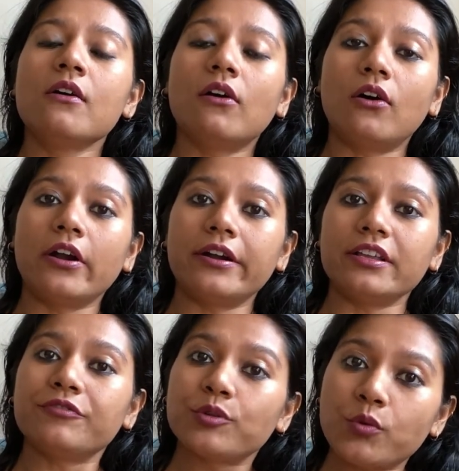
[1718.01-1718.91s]
or
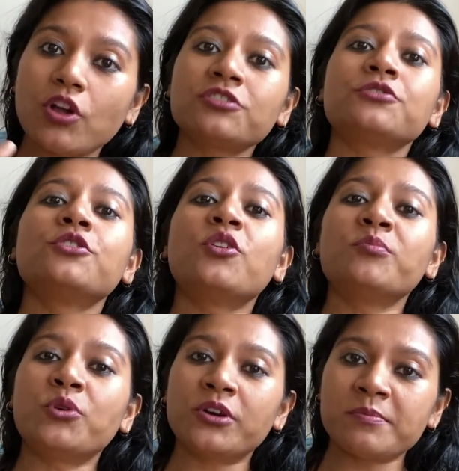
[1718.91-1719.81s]
if you want to know
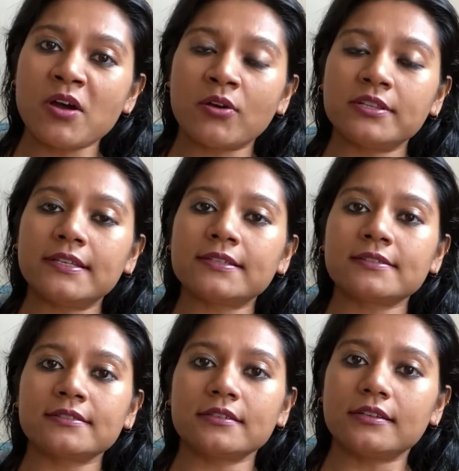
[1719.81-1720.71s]
more about
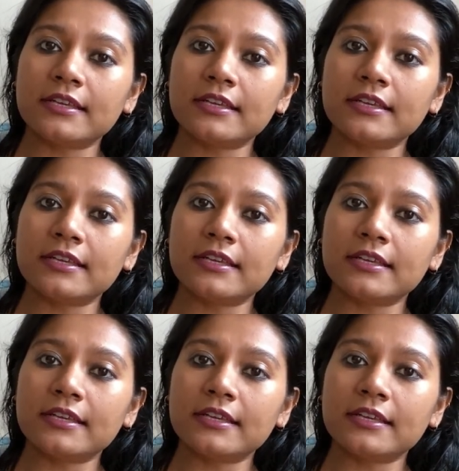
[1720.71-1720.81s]
this,